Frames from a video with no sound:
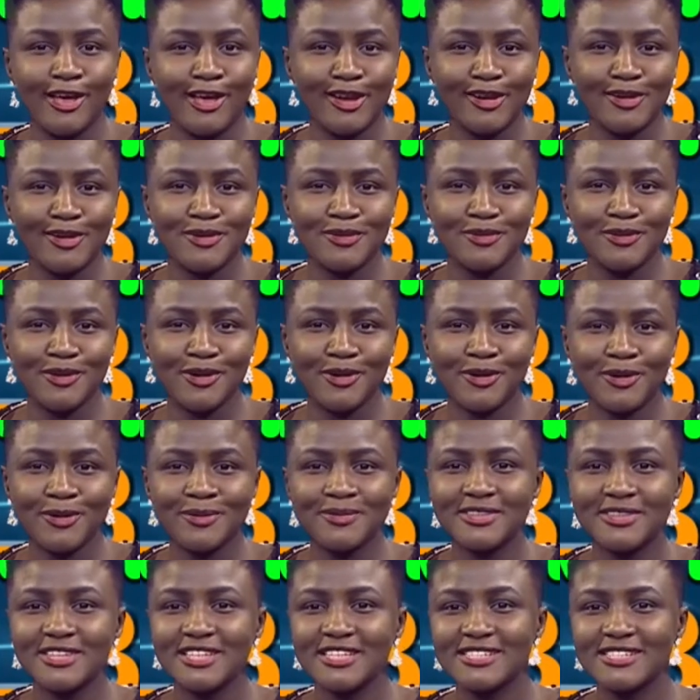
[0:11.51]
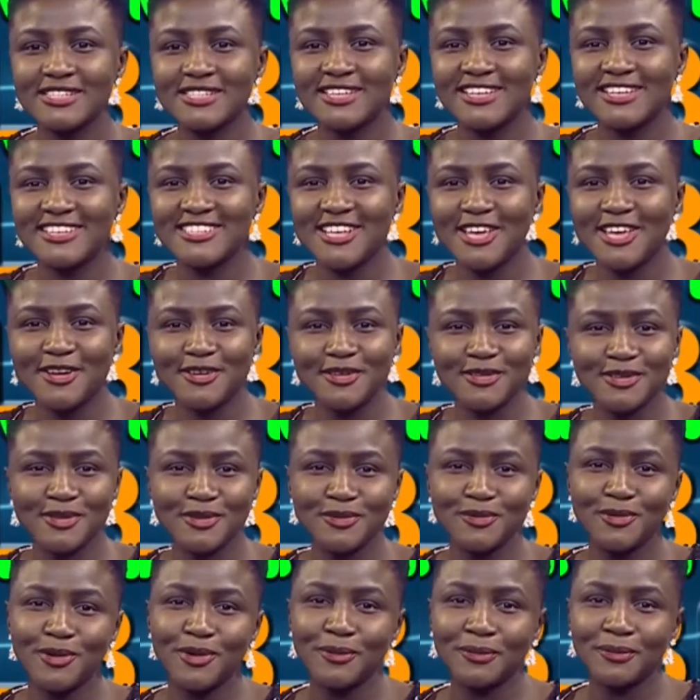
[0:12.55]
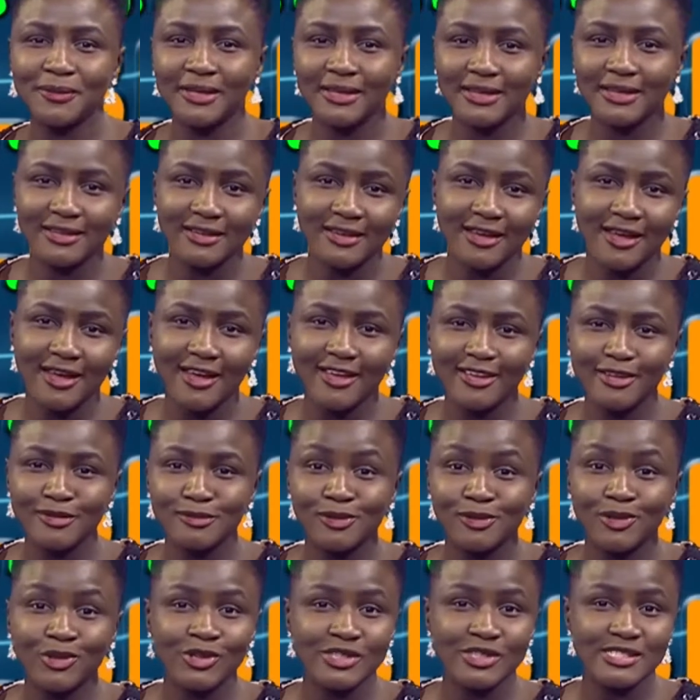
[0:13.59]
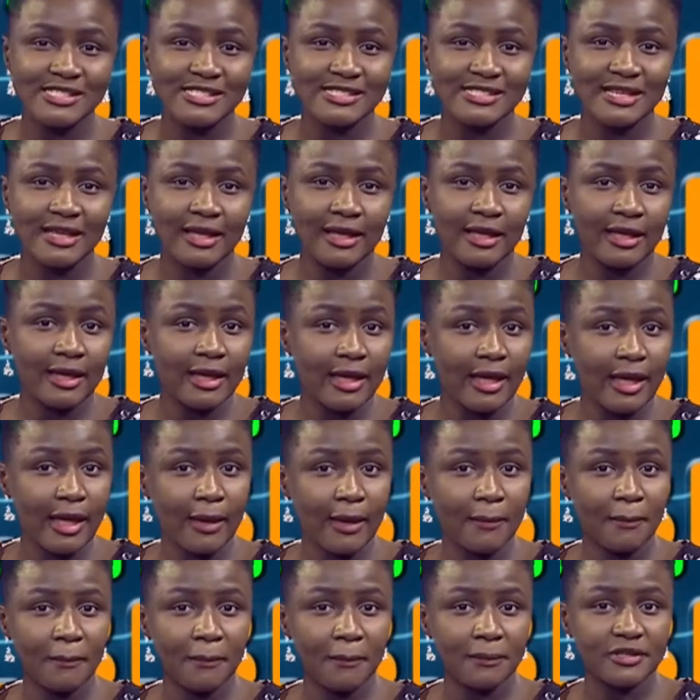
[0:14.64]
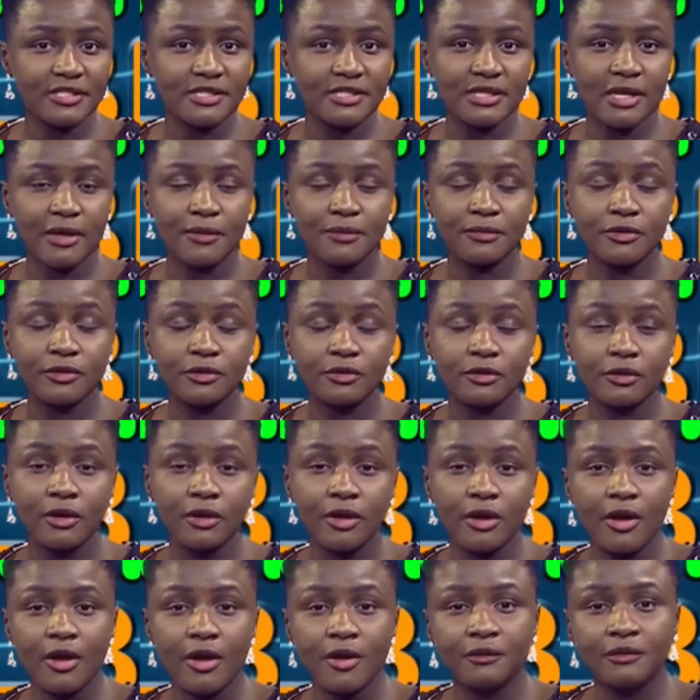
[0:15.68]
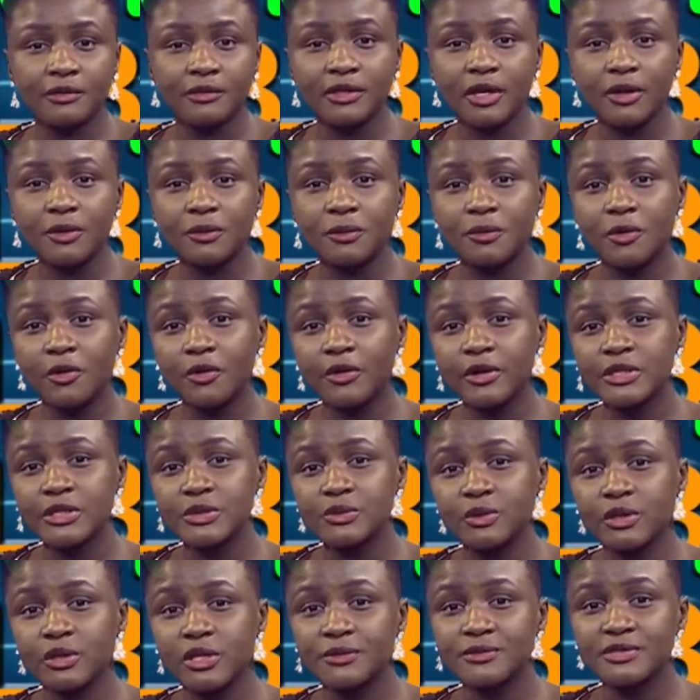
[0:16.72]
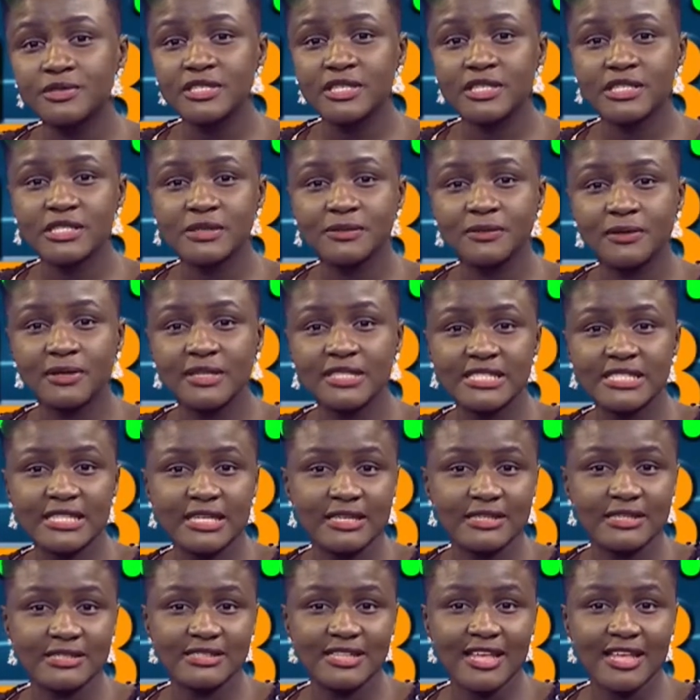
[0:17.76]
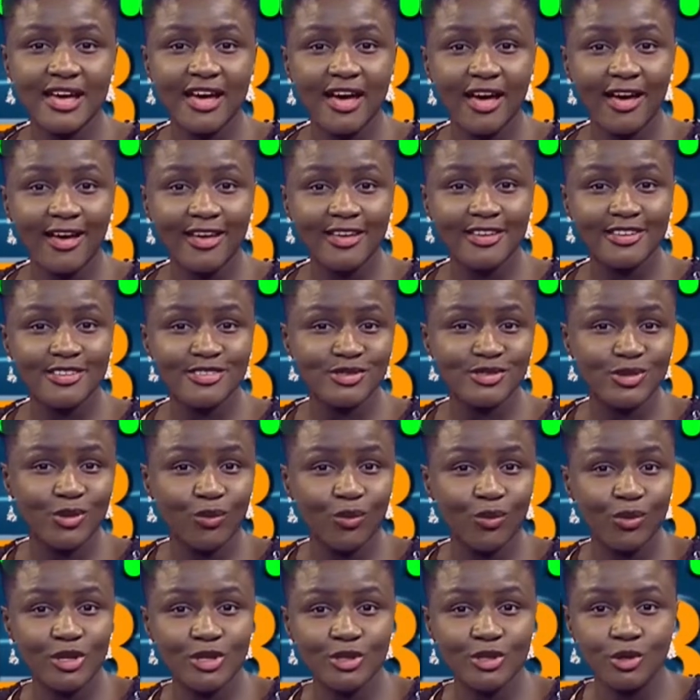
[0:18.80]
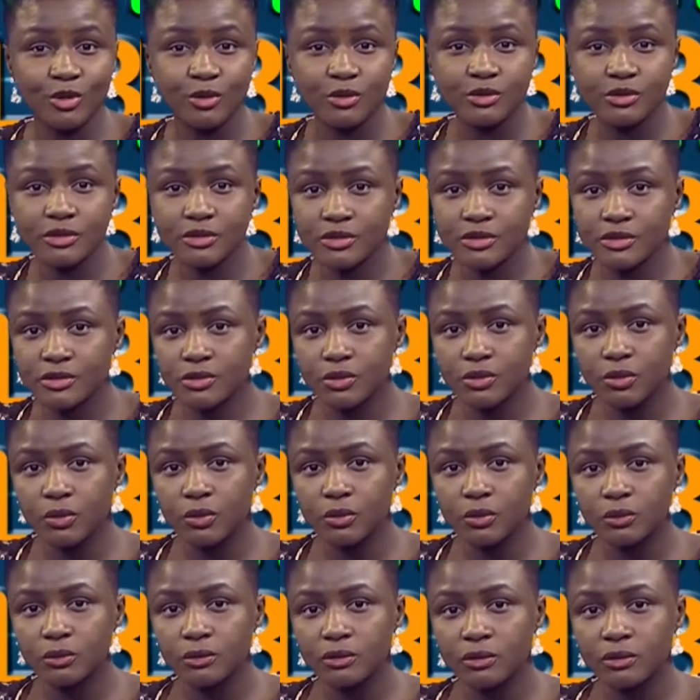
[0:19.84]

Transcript: and welcome. This is Health and Wellbeing. I am Lois Abasambu. Renowned poet William Shakespeare says the eye is the window to the soul.